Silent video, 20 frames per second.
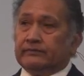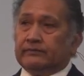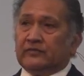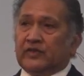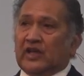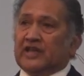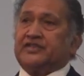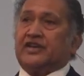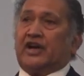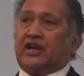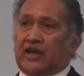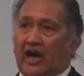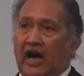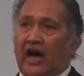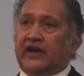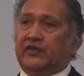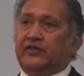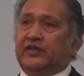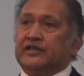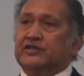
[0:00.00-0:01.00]
There's a
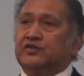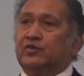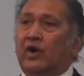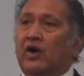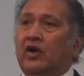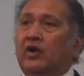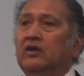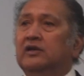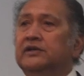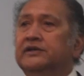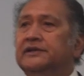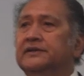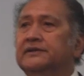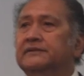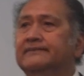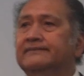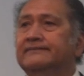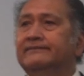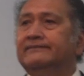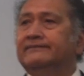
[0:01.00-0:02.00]
God of this world.
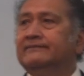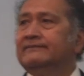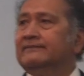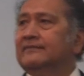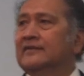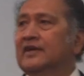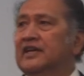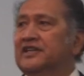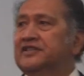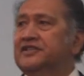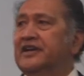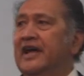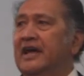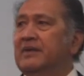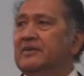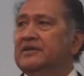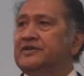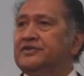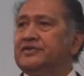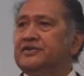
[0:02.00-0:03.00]
His
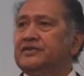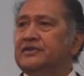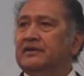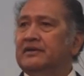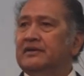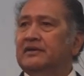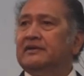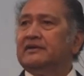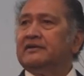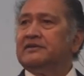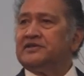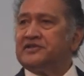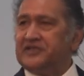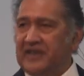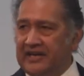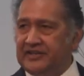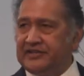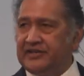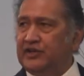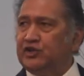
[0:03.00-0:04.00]
name is
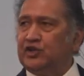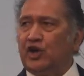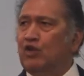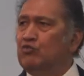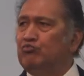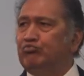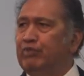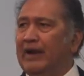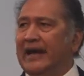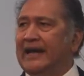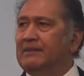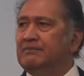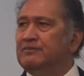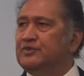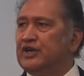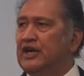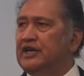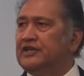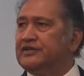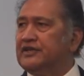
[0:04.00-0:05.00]
Satan. Don't blame
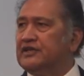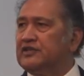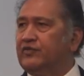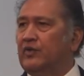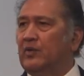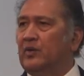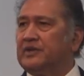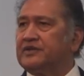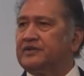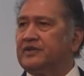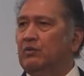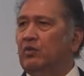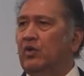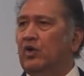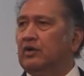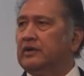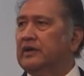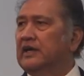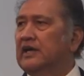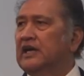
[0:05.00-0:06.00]
Jesus for what's the
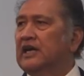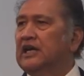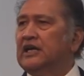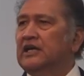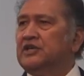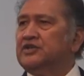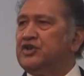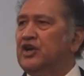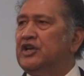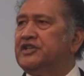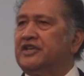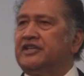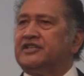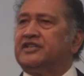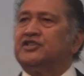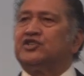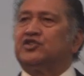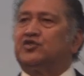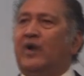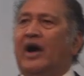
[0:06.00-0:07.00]
world. Jesus
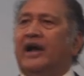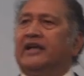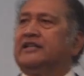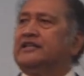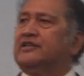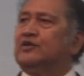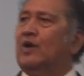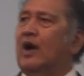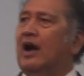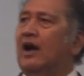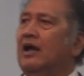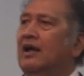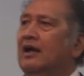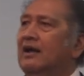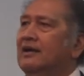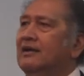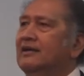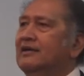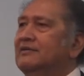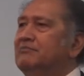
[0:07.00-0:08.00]
is trying to uh,
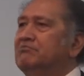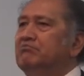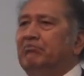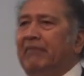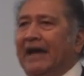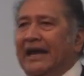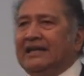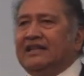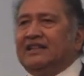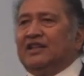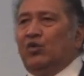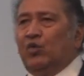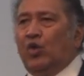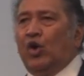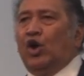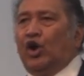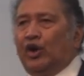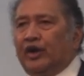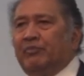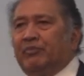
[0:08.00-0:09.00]
make the
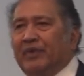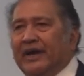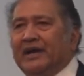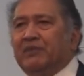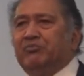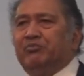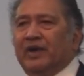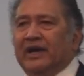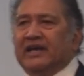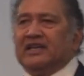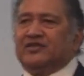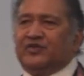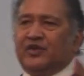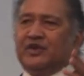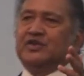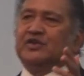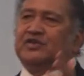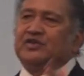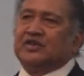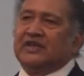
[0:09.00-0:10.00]
world a better place for
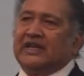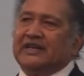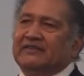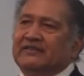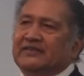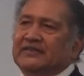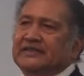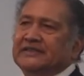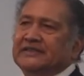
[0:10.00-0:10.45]
you to live.